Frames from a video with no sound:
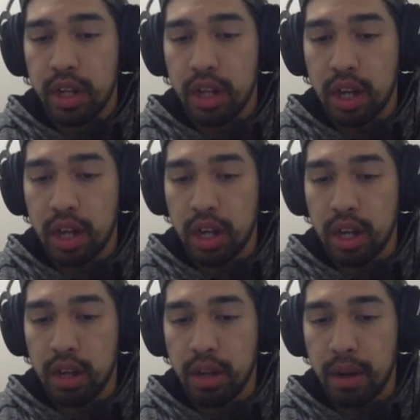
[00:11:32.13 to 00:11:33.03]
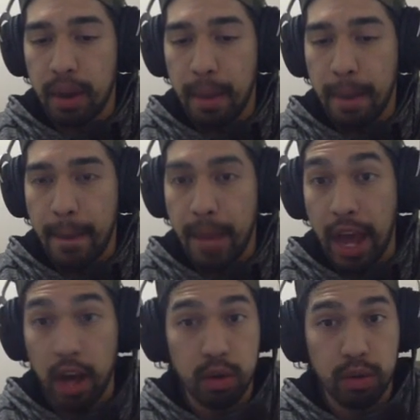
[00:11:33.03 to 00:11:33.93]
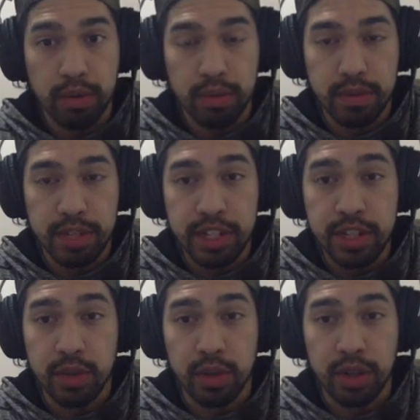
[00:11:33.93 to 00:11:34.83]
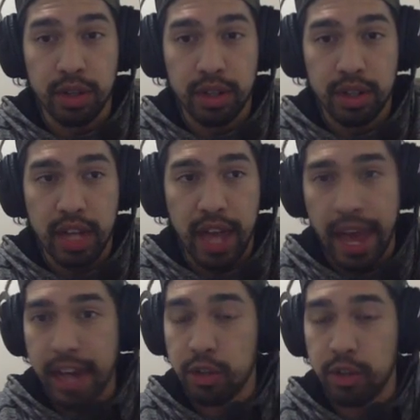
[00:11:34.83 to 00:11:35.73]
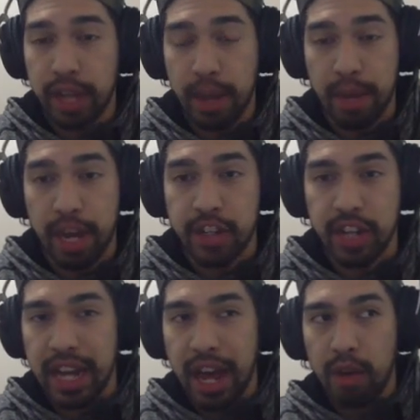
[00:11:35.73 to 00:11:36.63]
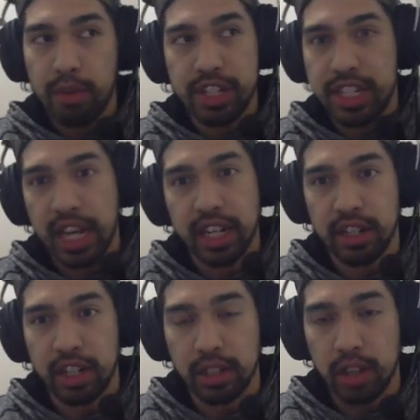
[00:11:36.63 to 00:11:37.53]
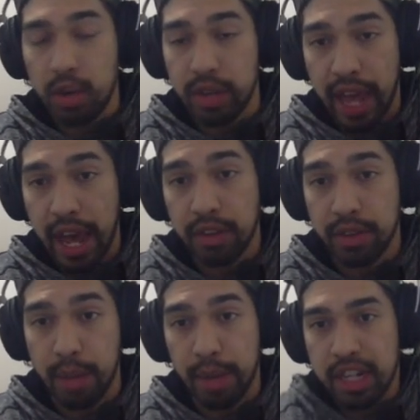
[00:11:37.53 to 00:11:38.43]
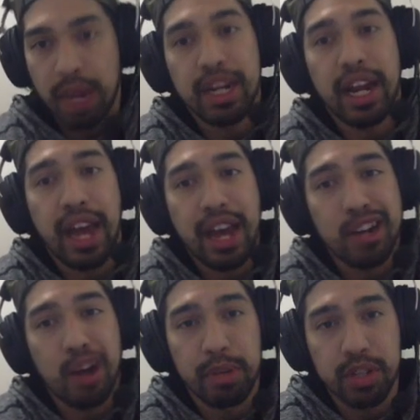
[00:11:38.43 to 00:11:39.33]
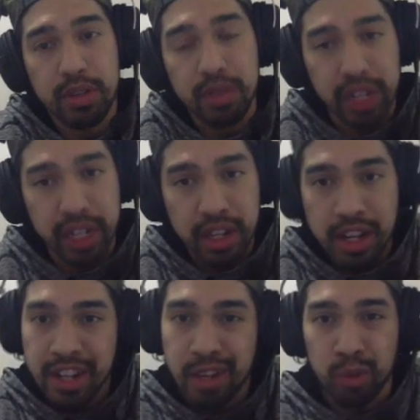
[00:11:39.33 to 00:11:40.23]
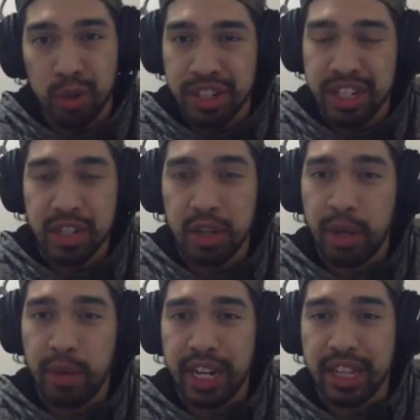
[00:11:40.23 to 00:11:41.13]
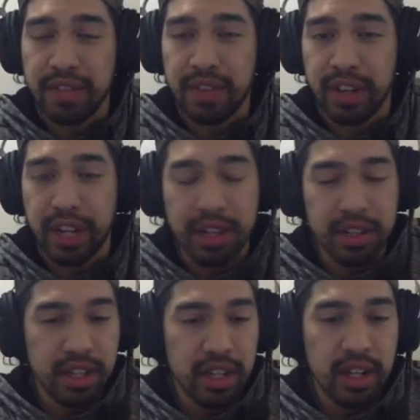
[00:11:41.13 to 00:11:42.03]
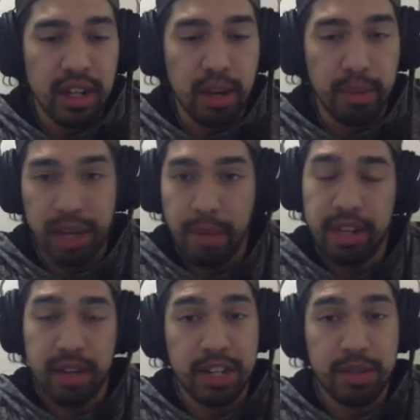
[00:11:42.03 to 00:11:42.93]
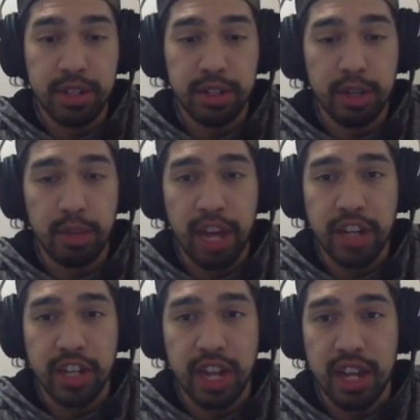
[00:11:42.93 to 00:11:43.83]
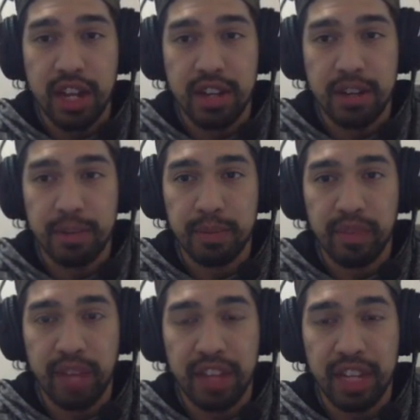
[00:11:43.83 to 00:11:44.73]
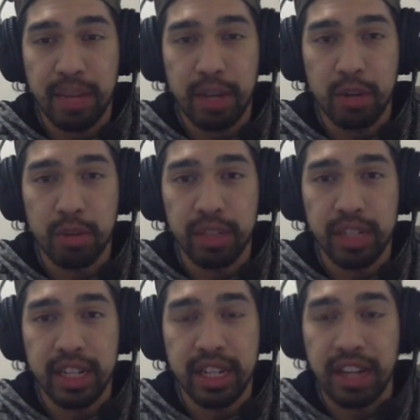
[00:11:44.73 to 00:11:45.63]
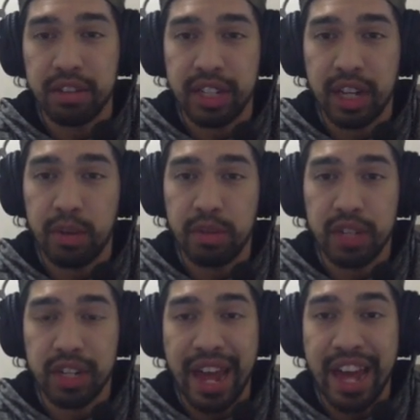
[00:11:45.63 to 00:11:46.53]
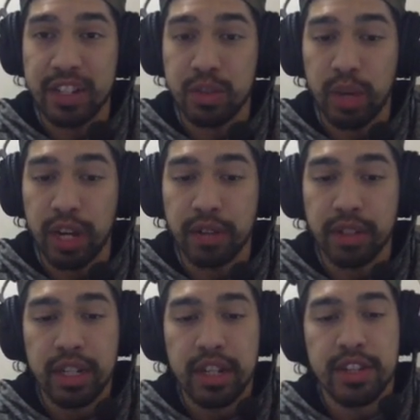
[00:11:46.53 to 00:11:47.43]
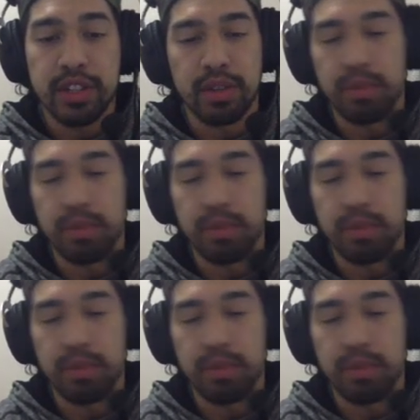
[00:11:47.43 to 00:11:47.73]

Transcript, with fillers: uh, how Scizor handled that match and how the deck alone handled that match. I mean, I had an opportunity. Roll just didn't go my way at the very end. Um, but I mean, it, it's still a good match, and I think in my normal league deck, I don't think I would have done as well. So